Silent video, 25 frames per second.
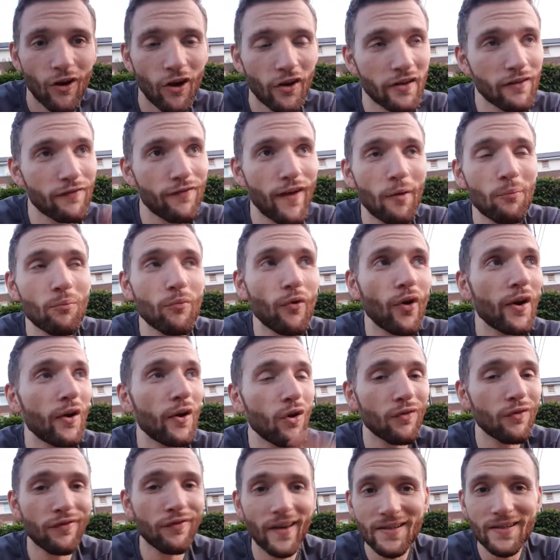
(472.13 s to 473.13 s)
on Eventbrite
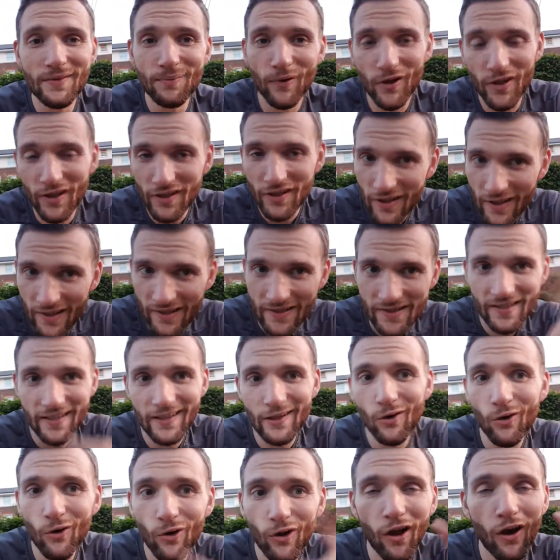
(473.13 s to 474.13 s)
or Facebook and you can
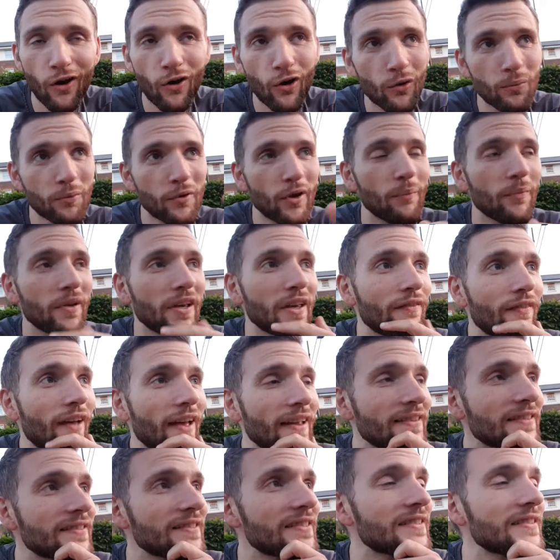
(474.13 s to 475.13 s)
see all our upcoming
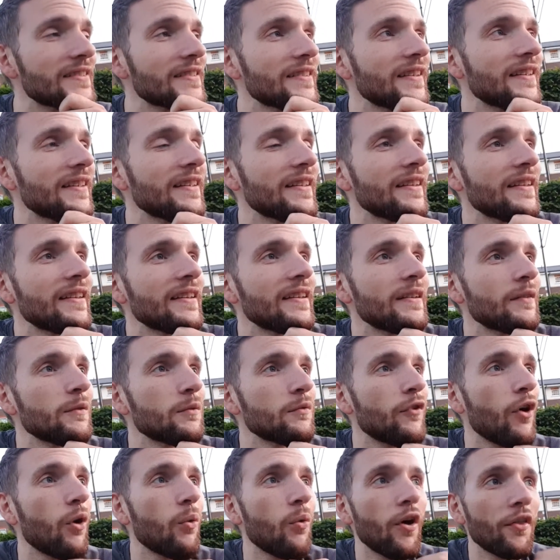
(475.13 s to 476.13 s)
events.
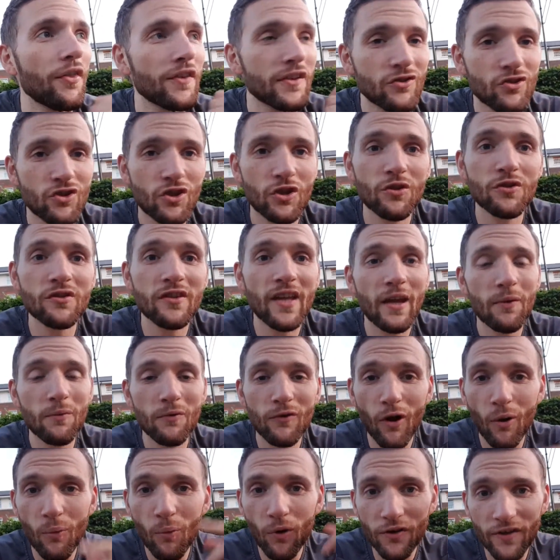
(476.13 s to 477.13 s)
We've got one this Tuesday, we've
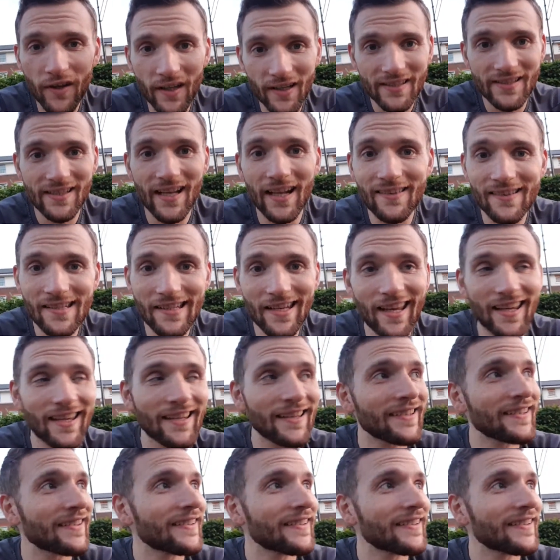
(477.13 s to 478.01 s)
got one next Saturday.